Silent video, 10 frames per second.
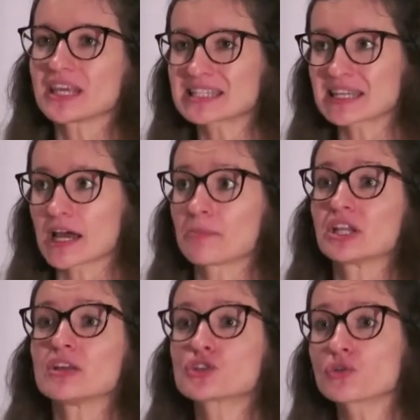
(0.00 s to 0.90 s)
with instant app
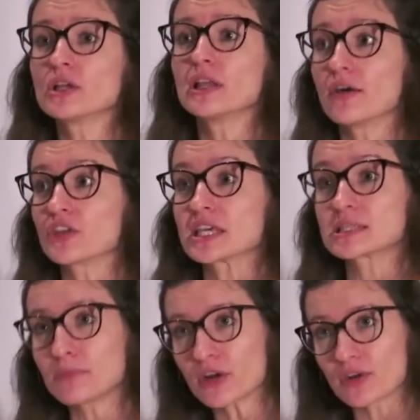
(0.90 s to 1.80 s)
and they truly love the
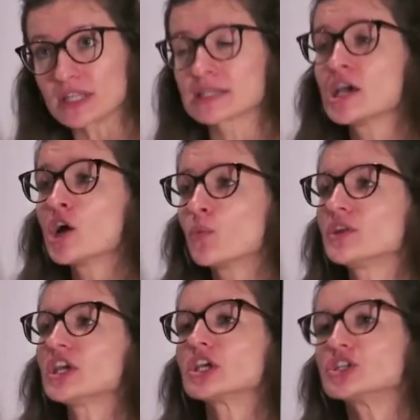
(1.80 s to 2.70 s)
experience,
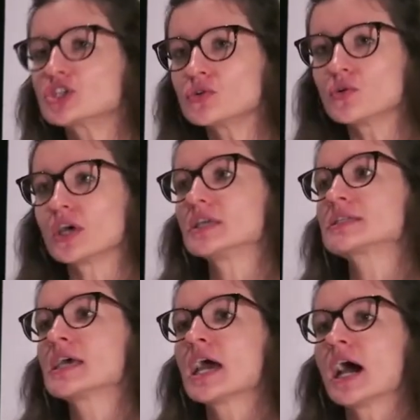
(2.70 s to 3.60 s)
what they can do
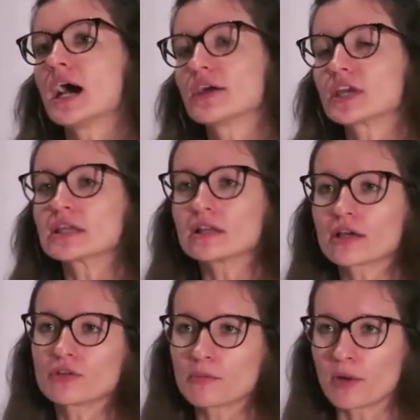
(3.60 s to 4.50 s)
is they can
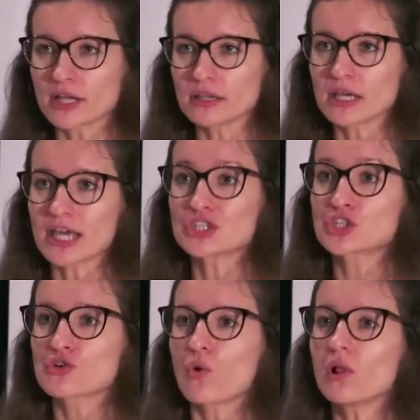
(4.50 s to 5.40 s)
click on the button
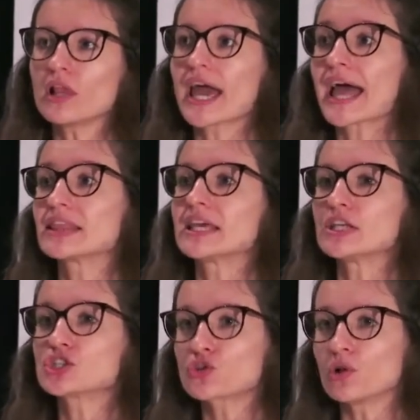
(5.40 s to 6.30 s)
install, and the
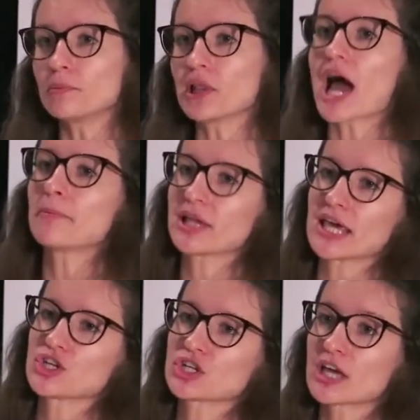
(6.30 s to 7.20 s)
installable
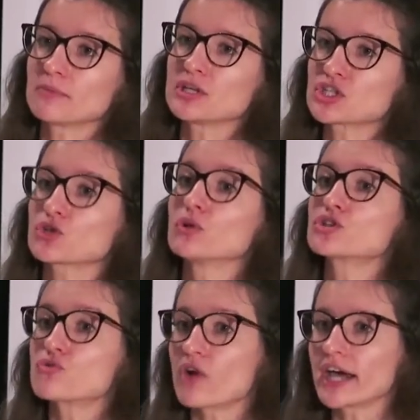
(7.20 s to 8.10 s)
application can be
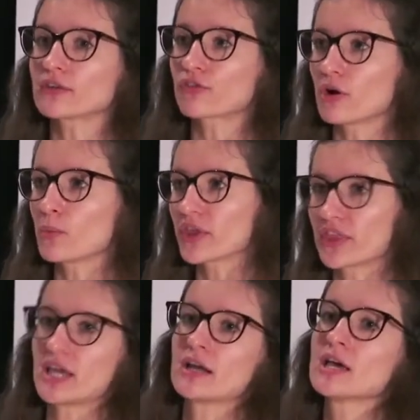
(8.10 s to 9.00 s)
installed right from
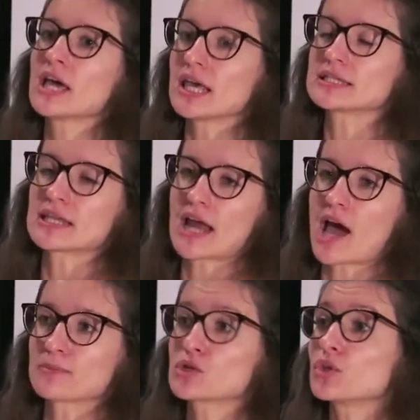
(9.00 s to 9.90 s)
within instant
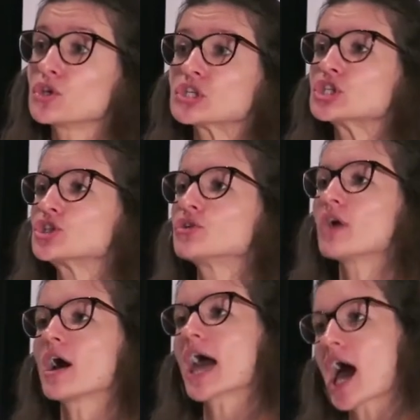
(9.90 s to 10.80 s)
app. So the users do
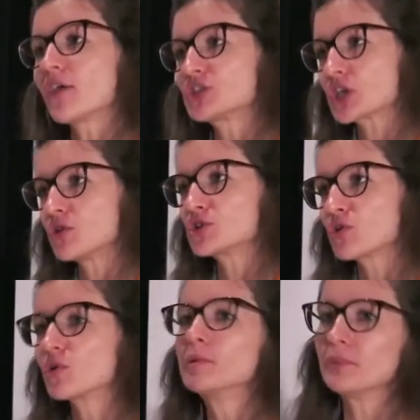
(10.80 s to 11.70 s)
not have to go
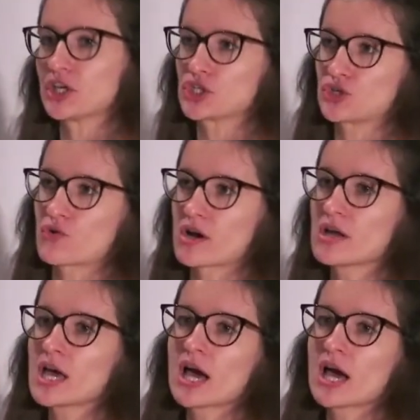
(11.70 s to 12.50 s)
to Google Play Store.